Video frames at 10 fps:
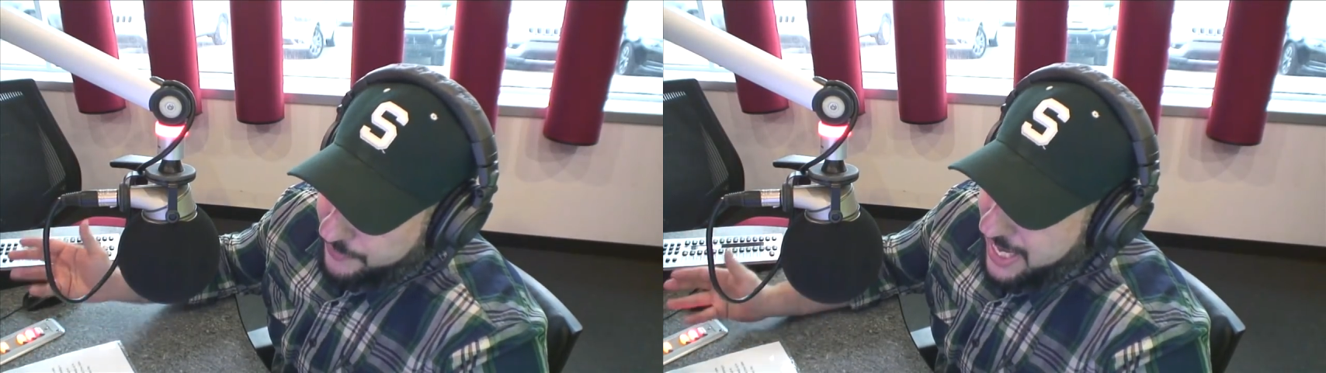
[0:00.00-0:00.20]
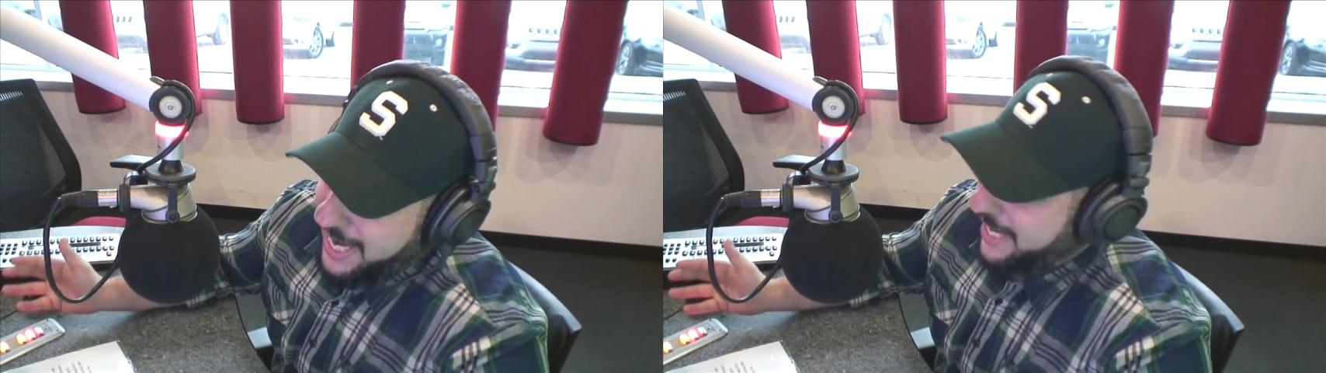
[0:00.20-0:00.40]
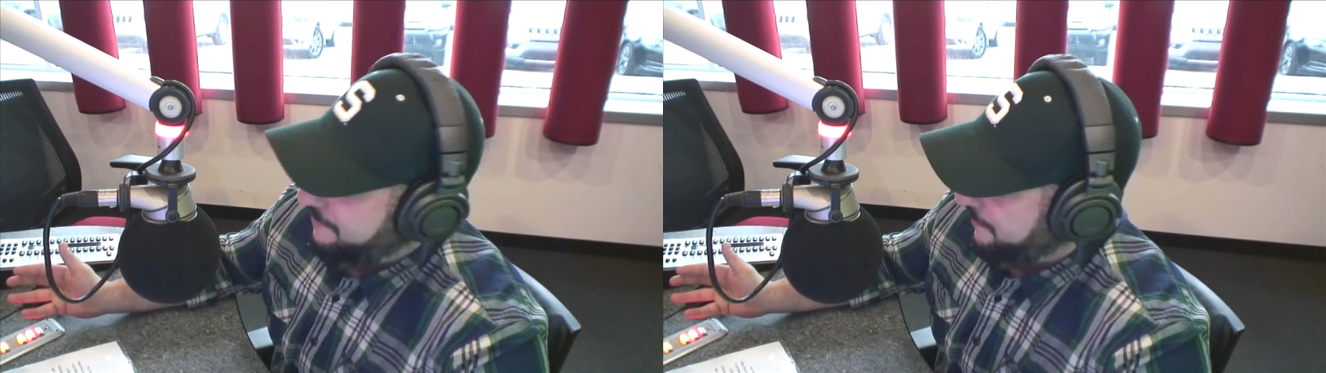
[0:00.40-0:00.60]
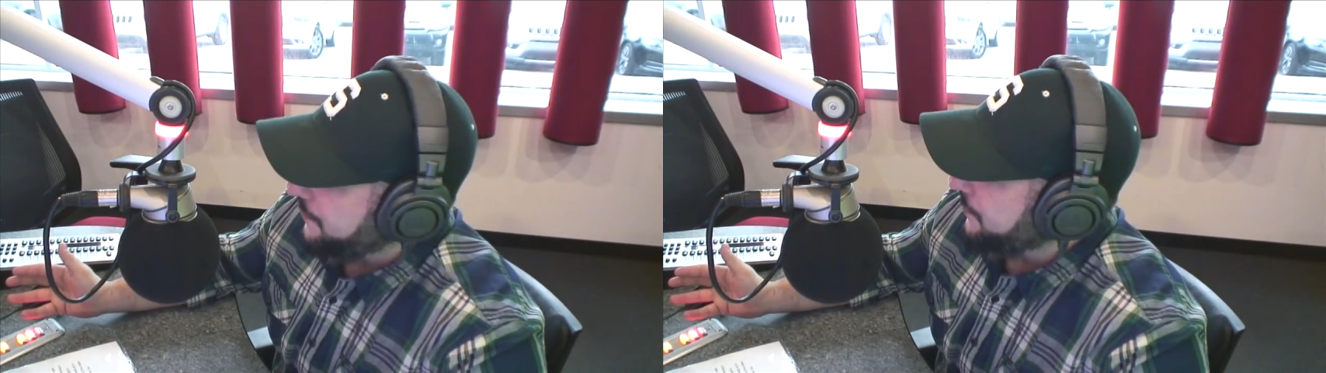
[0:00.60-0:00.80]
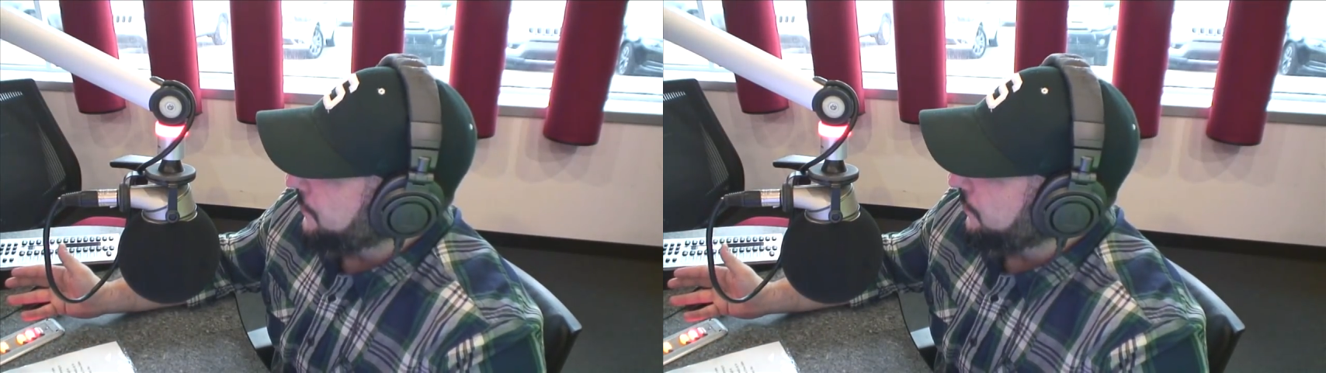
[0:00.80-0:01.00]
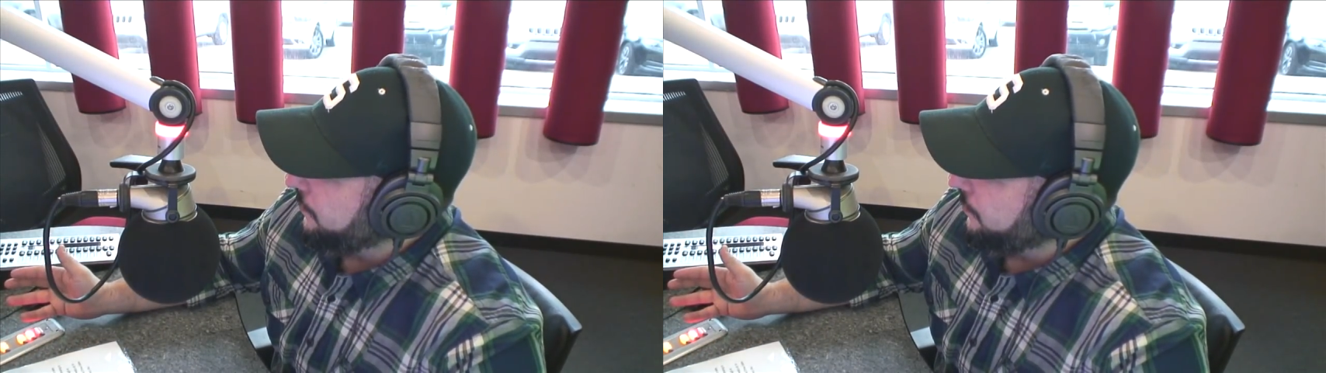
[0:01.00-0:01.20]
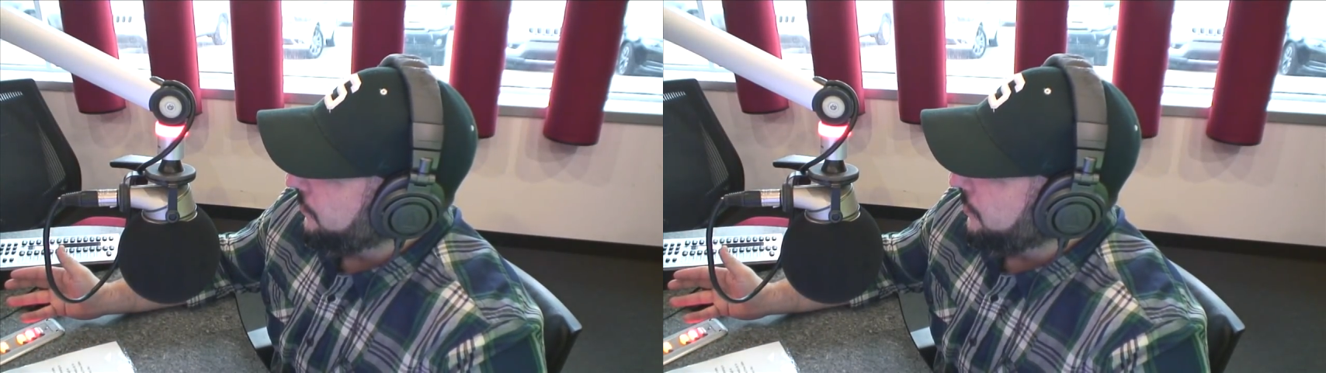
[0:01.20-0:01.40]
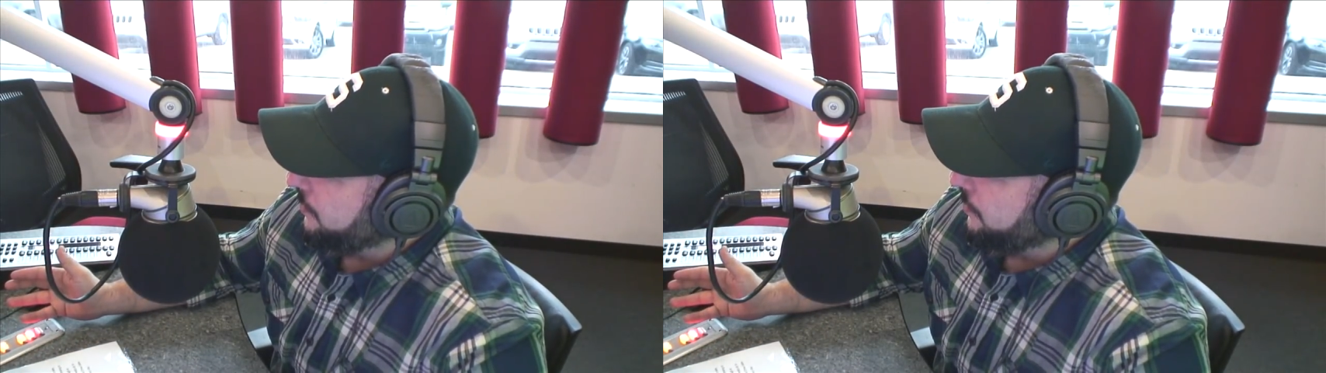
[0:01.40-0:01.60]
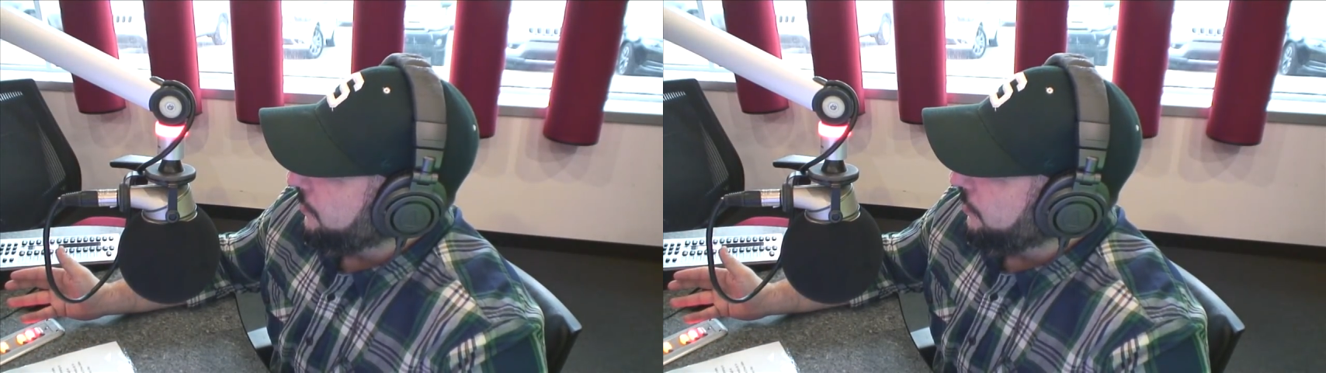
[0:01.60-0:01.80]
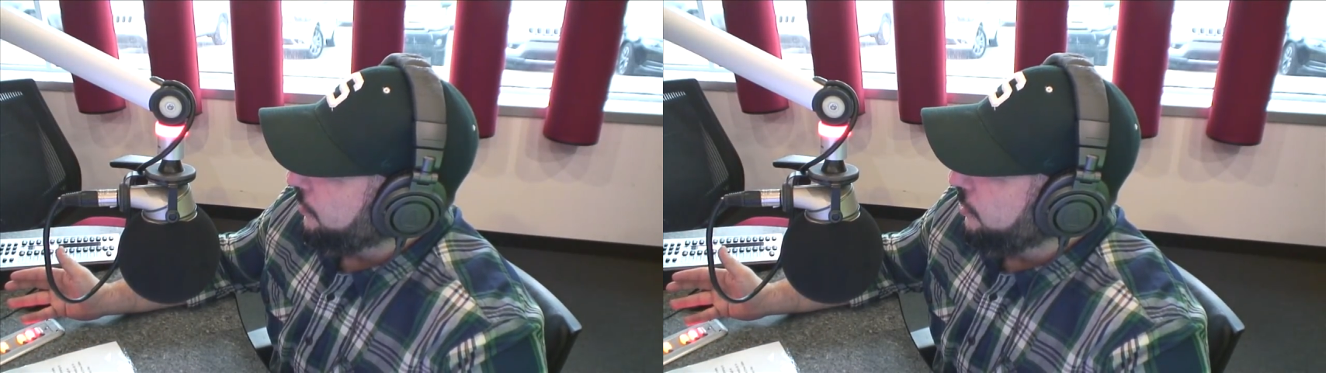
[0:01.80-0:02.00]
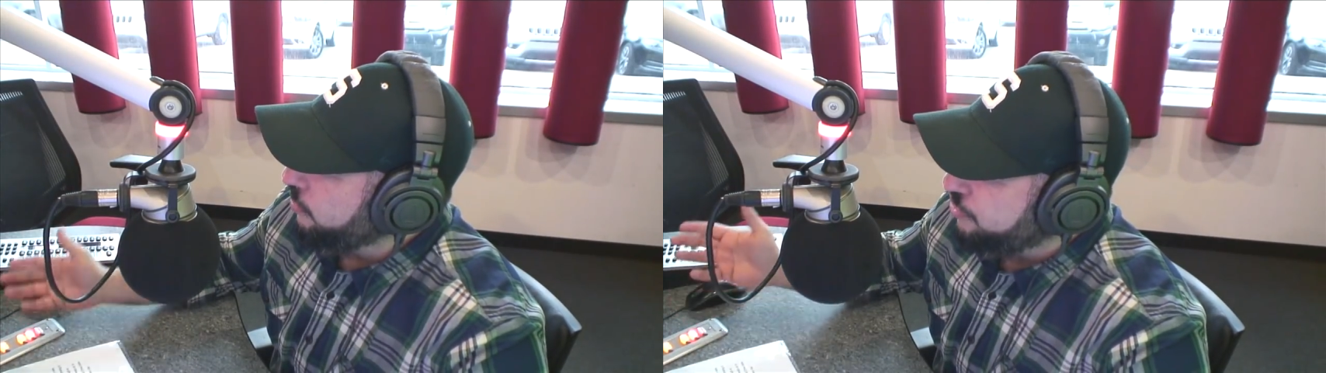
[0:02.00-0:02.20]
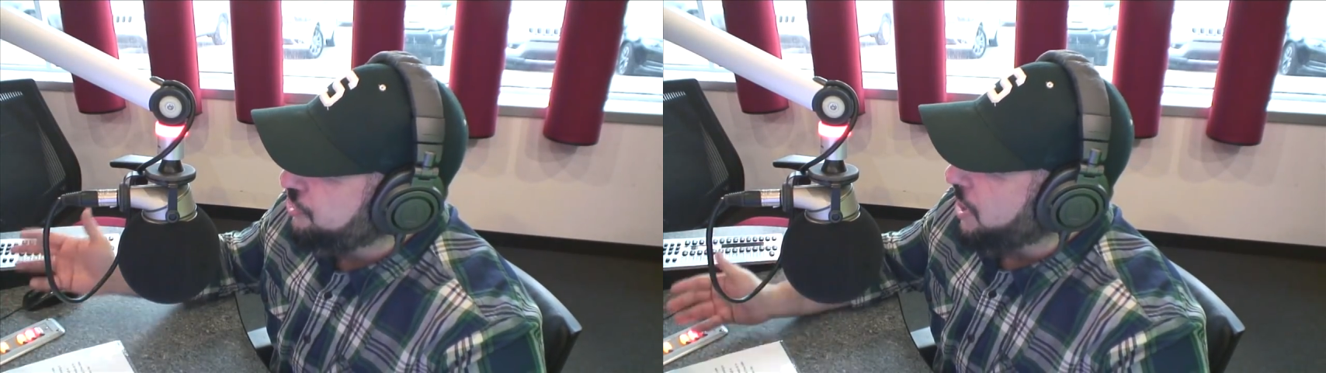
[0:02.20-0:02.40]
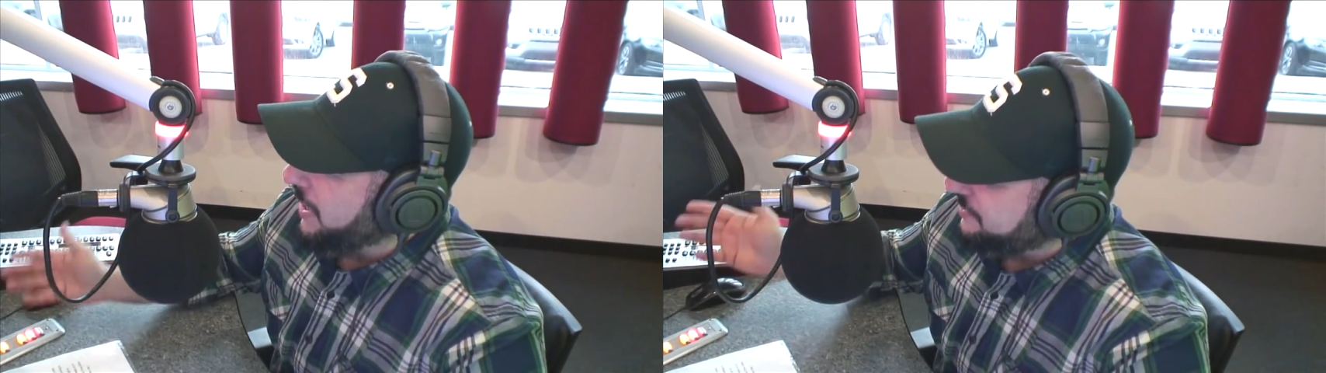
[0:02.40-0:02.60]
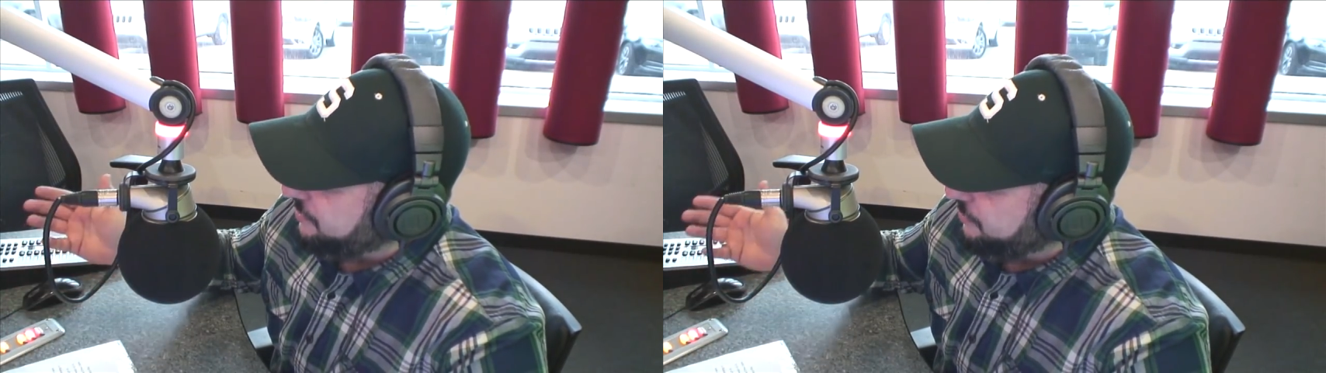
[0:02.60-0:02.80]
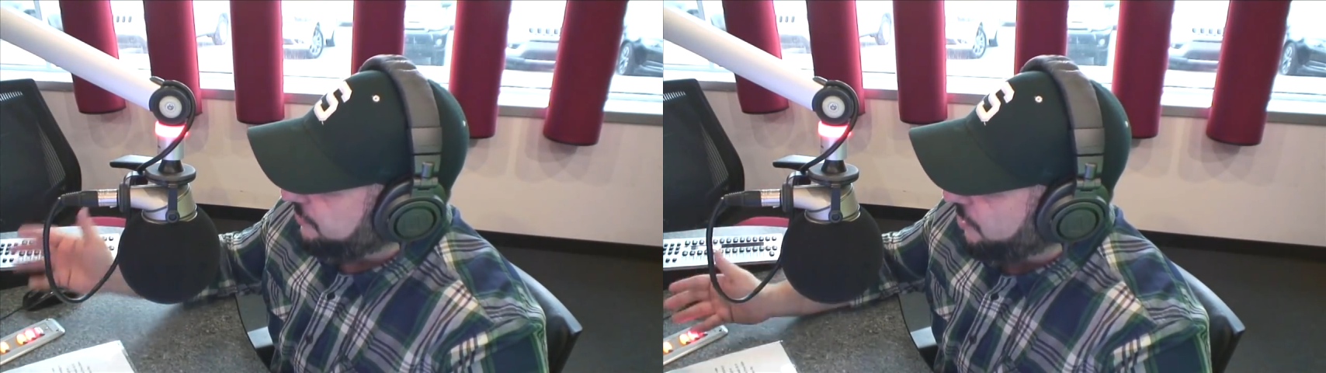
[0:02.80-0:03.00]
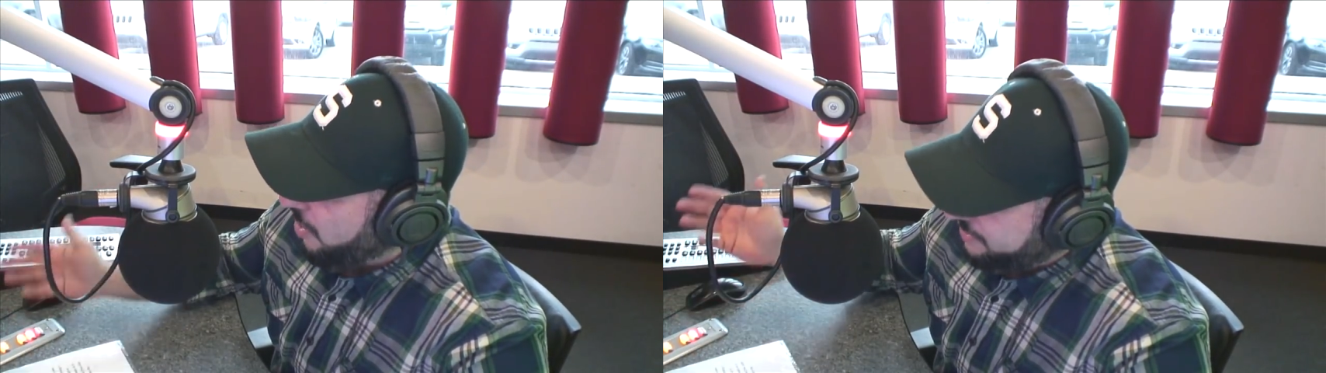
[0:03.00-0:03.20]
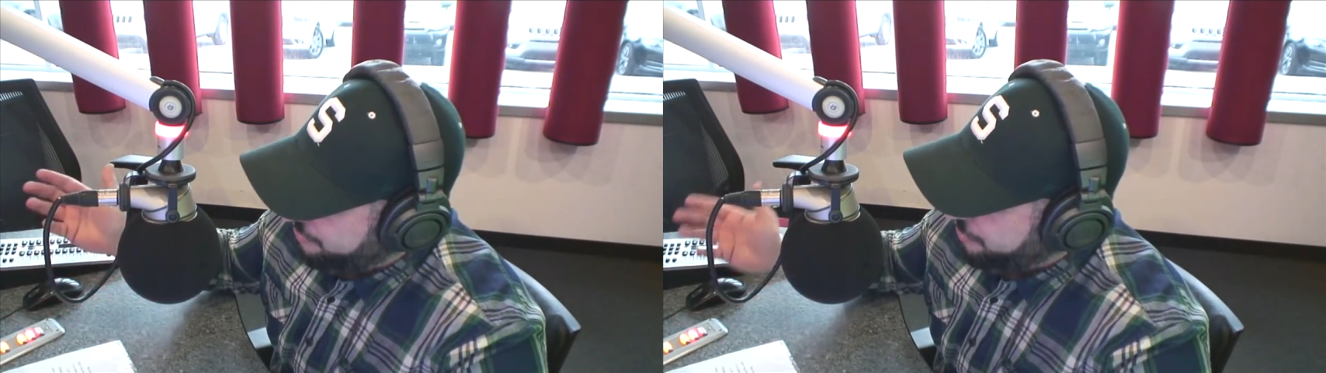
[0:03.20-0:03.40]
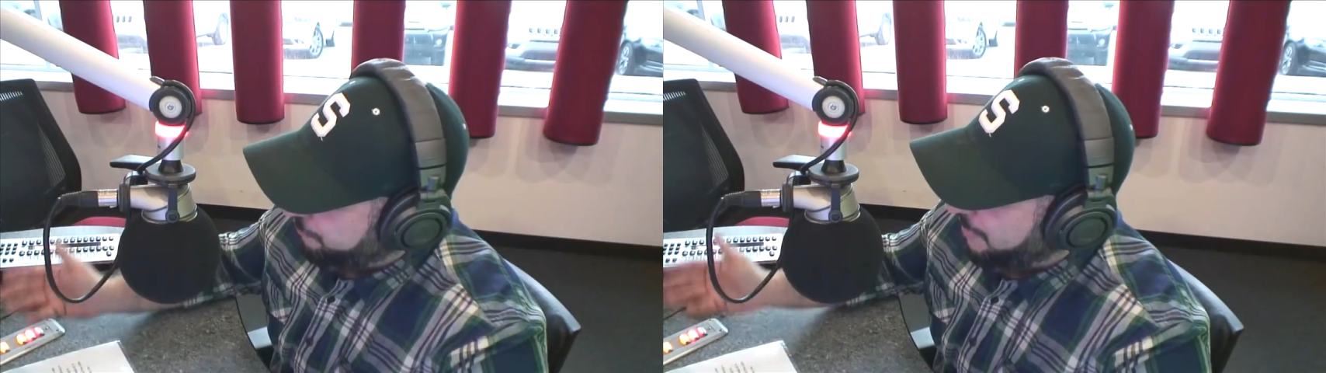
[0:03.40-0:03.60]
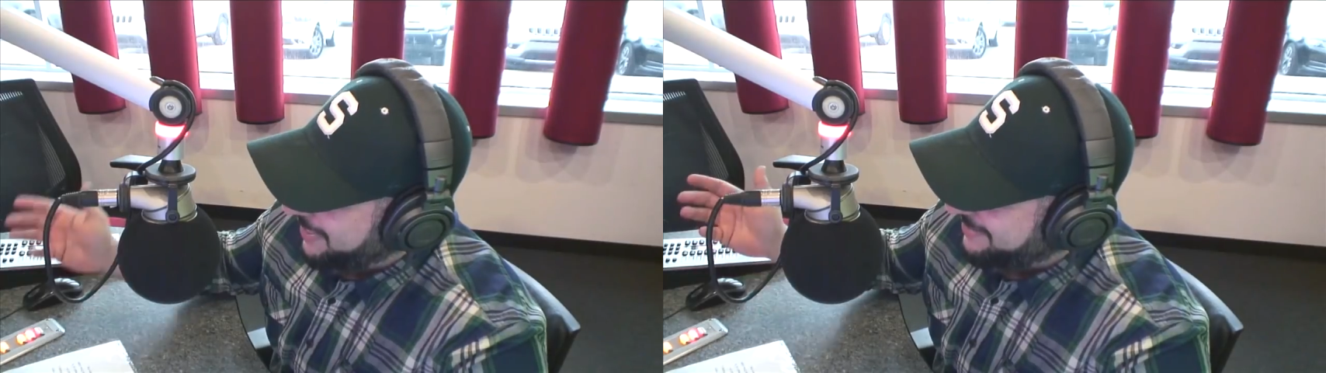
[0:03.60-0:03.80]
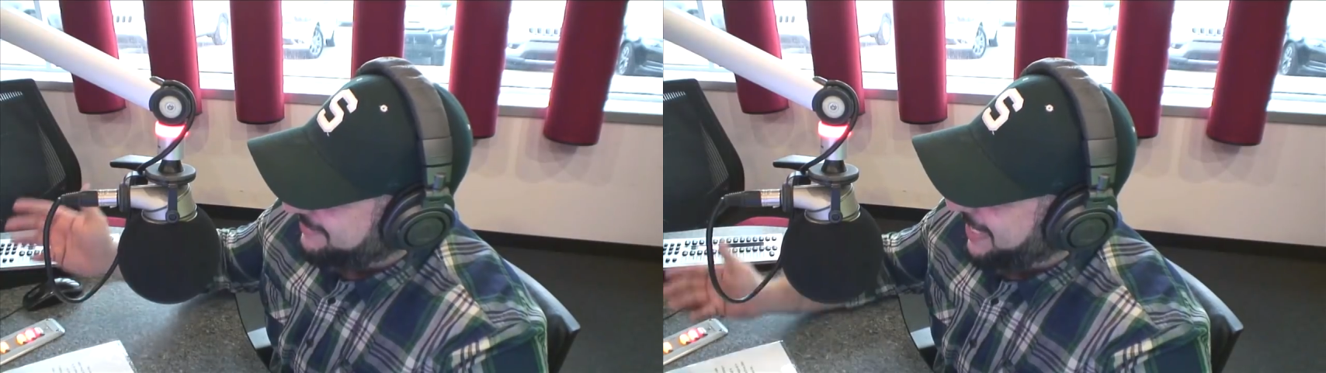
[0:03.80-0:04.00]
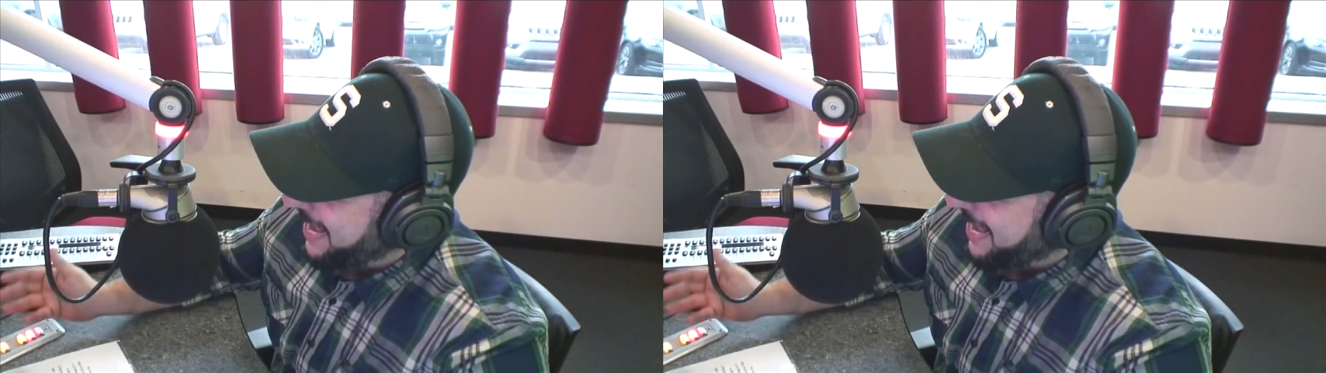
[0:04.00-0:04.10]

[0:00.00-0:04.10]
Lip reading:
Nobody's mouth can be seen.